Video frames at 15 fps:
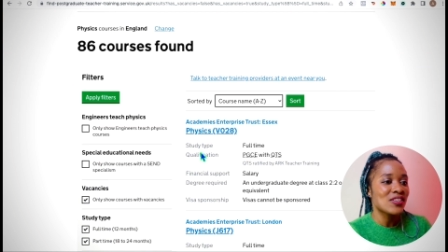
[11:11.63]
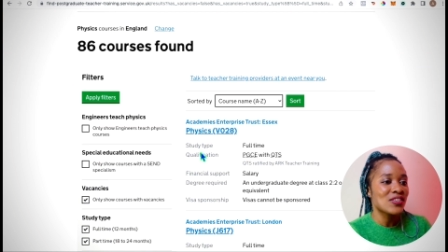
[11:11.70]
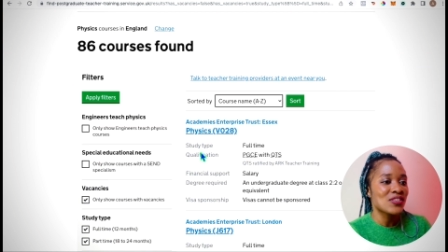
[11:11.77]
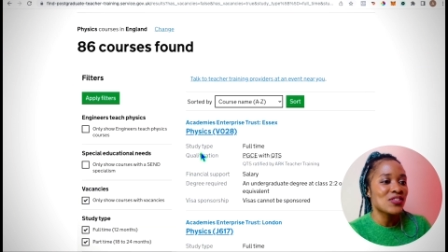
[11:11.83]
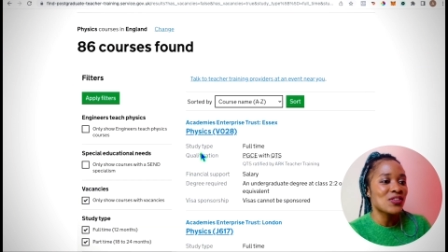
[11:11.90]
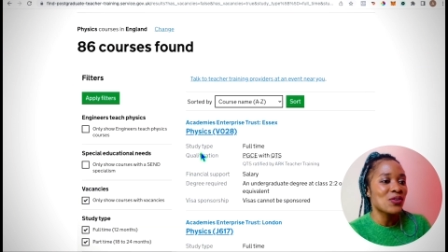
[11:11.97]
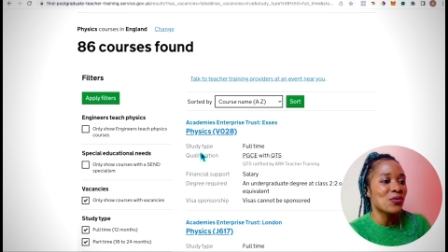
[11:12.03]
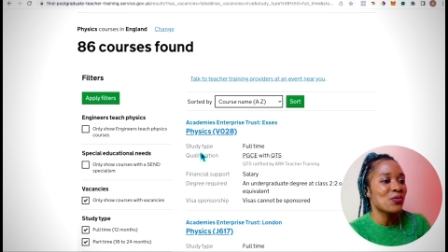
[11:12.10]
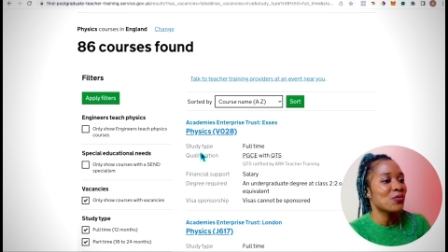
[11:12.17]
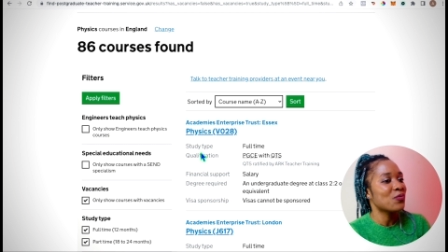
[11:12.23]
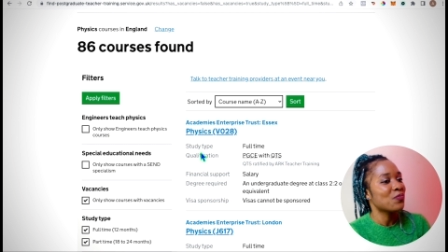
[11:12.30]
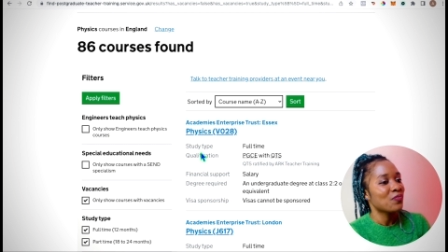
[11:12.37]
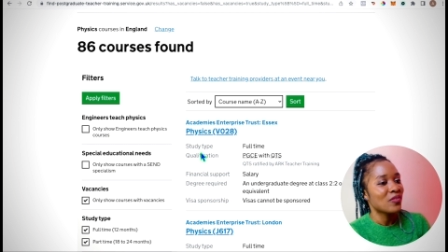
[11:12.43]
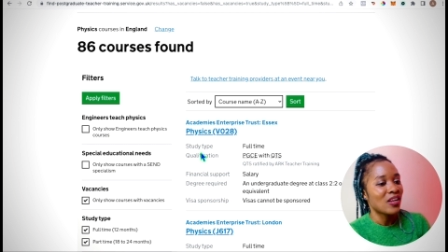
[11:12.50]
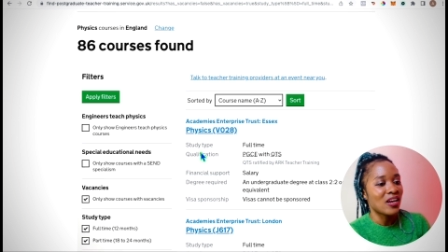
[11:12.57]
So,
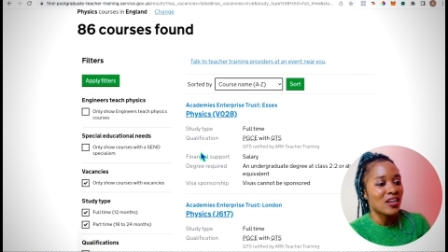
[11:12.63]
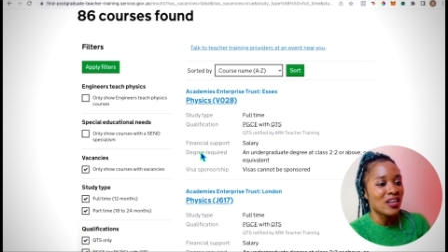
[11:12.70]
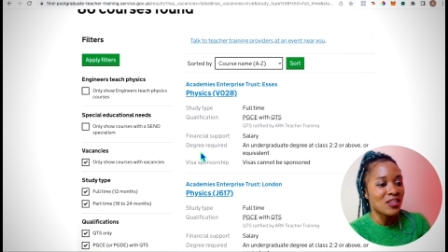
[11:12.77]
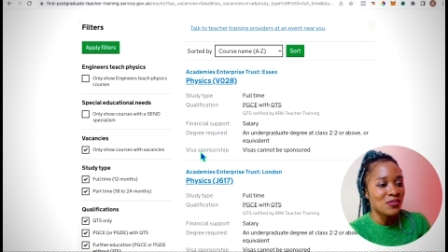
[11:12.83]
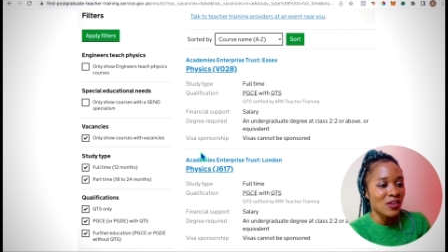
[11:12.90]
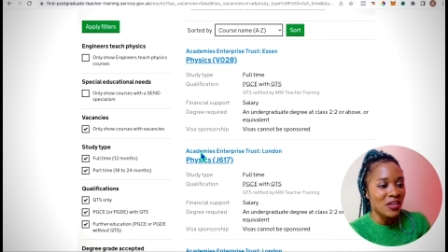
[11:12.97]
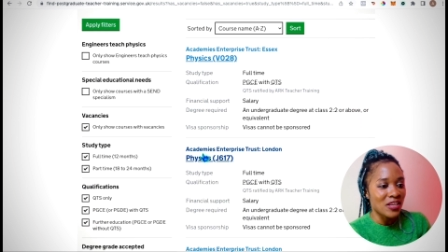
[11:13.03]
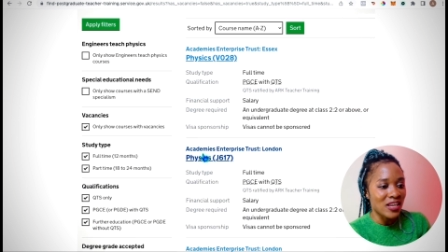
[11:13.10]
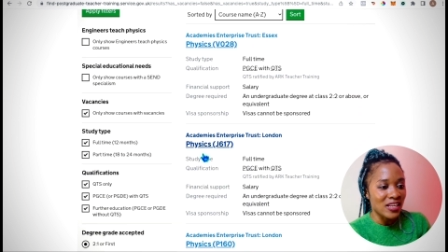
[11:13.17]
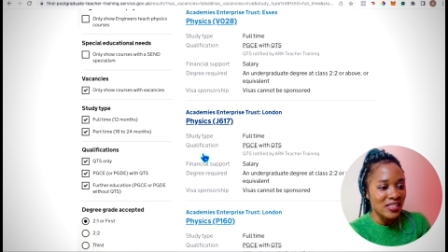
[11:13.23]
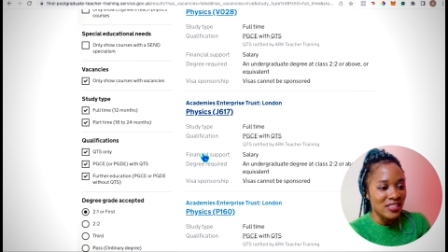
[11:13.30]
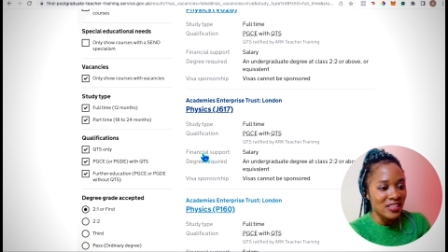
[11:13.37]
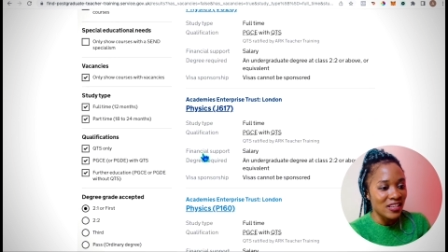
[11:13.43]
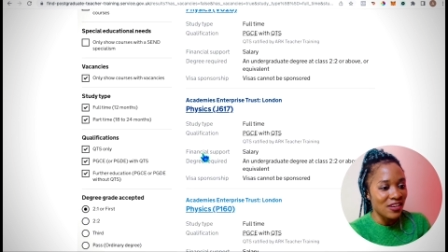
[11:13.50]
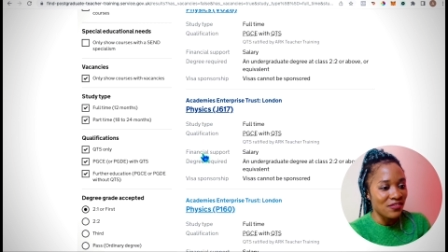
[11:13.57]
and that's why you can
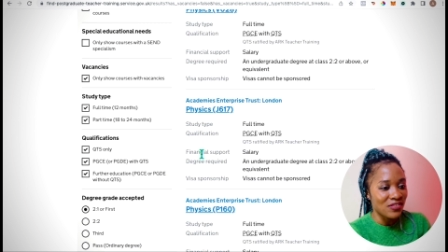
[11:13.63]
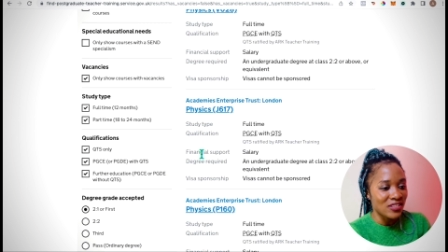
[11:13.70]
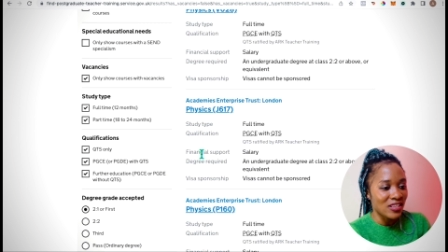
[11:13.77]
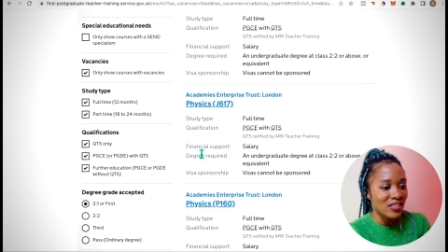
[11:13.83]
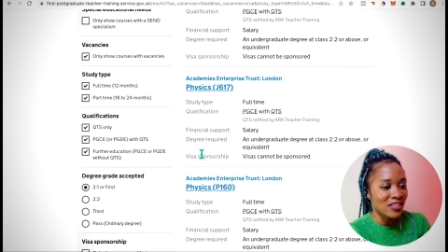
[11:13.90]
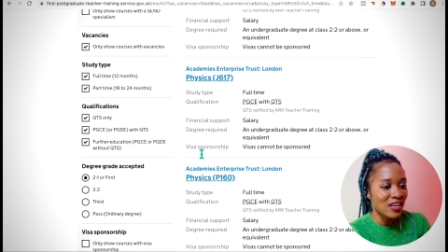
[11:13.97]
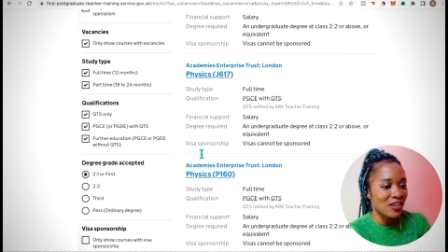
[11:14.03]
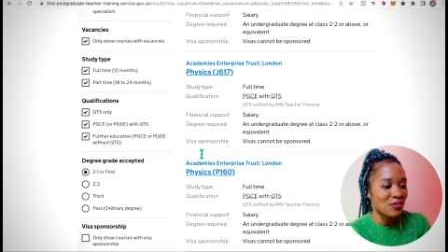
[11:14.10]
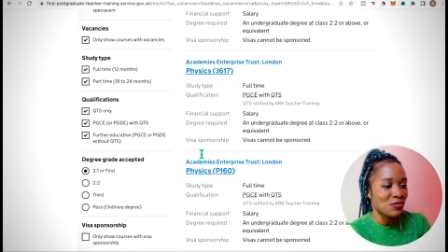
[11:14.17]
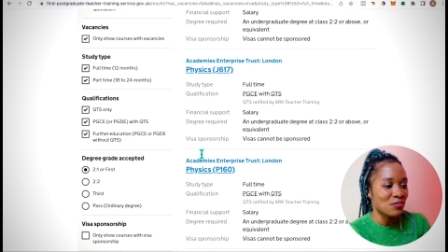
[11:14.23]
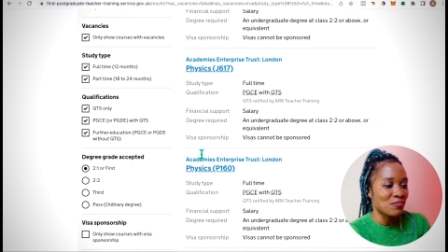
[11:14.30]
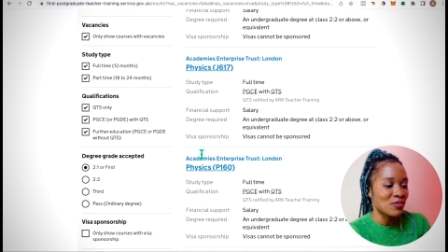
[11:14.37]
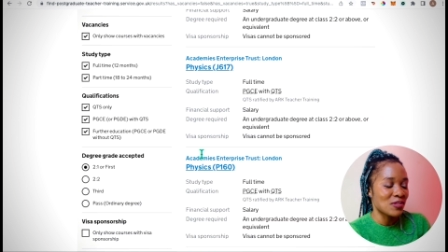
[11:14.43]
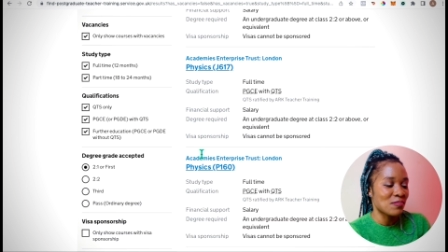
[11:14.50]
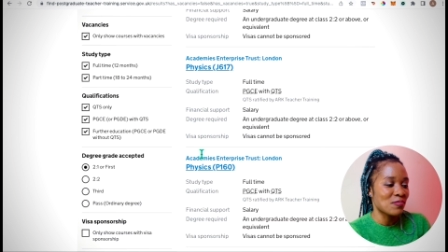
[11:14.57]
see here visas
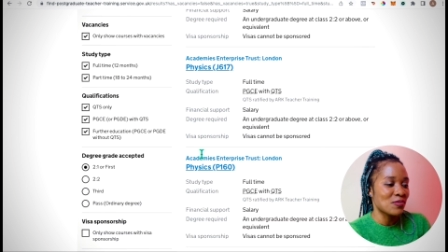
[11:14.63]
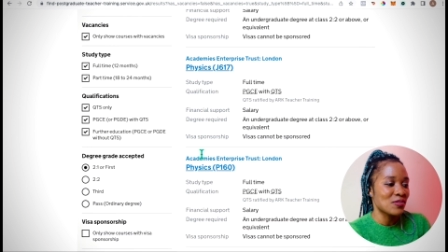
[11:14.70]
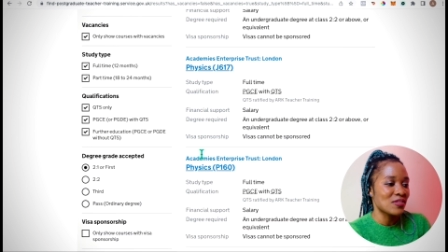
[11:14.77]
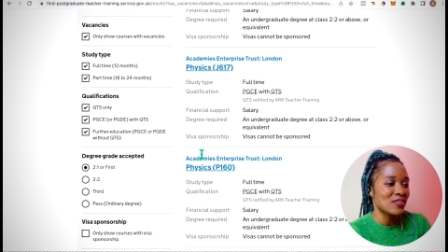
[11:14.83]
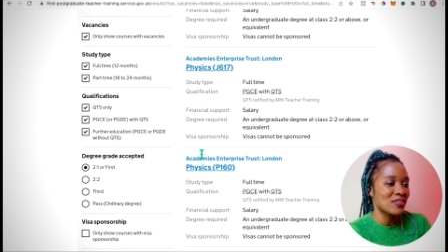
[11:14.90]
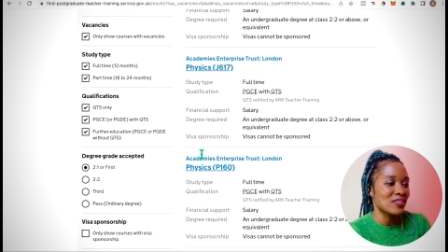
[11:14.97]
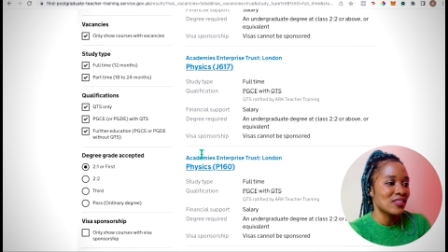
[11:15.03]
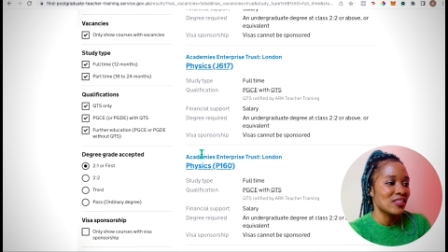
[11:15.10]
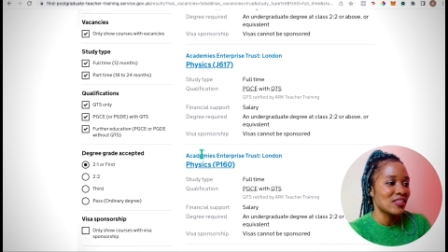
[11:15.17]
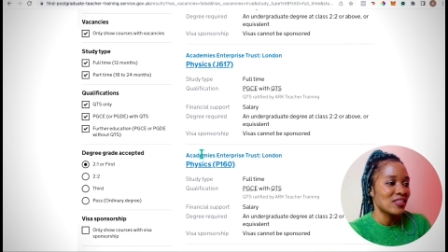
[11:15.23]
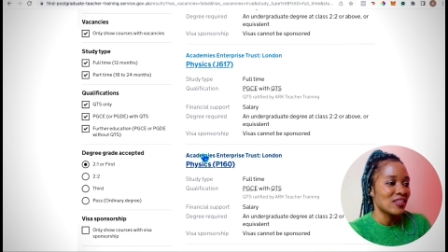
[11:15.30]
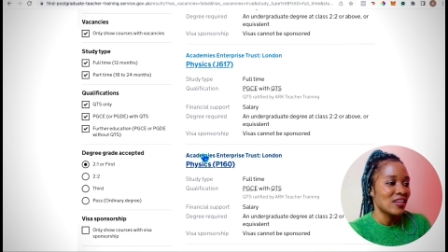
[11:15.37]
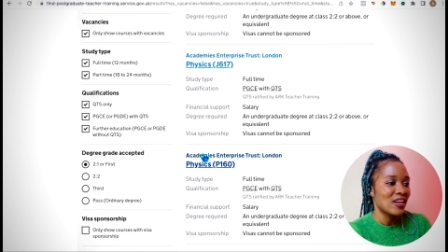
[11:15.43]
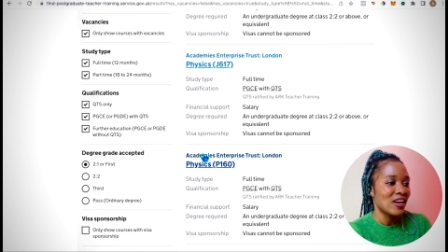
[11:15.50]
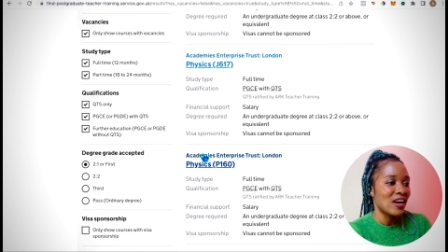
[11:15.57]
cannot be sponsored
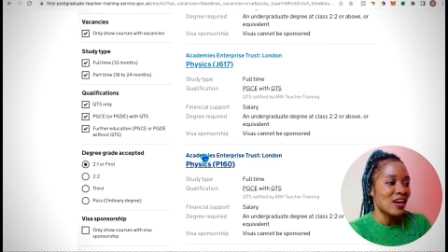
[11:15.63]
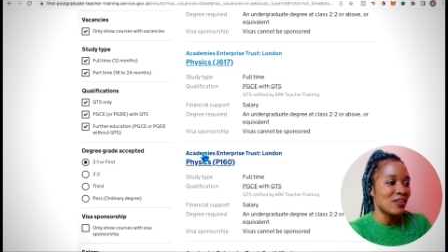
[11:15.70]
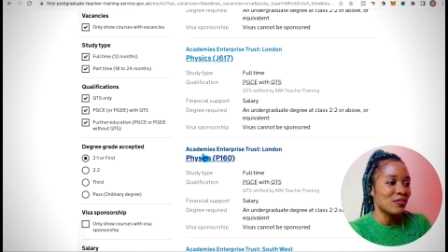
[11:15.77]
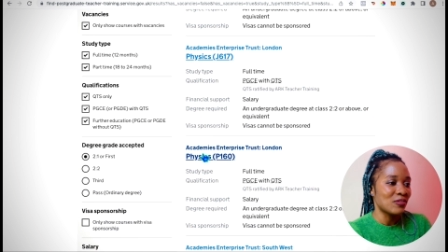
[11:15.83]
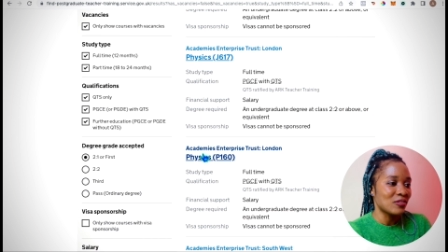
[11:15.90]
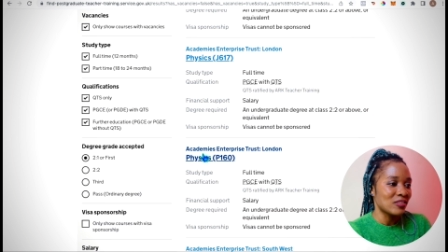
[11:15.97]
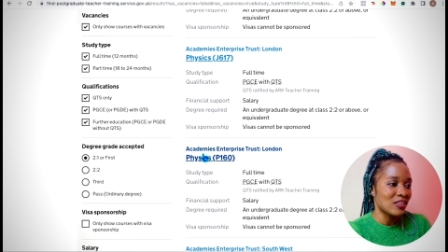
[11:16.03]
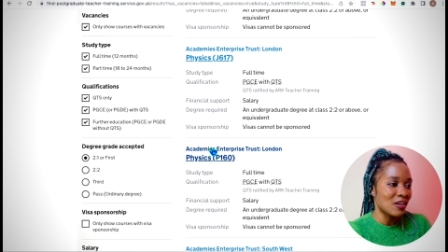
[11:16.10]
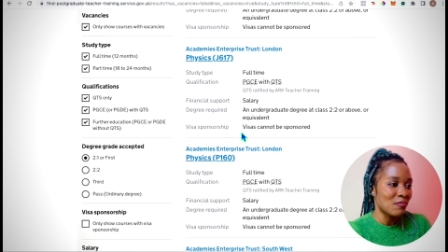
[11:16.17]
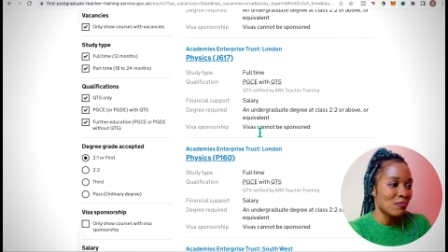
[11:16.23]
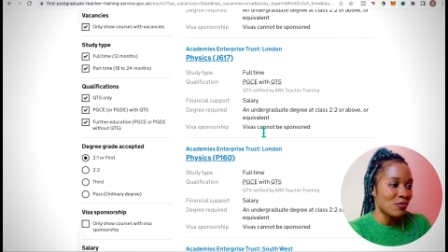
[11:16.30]
and all that.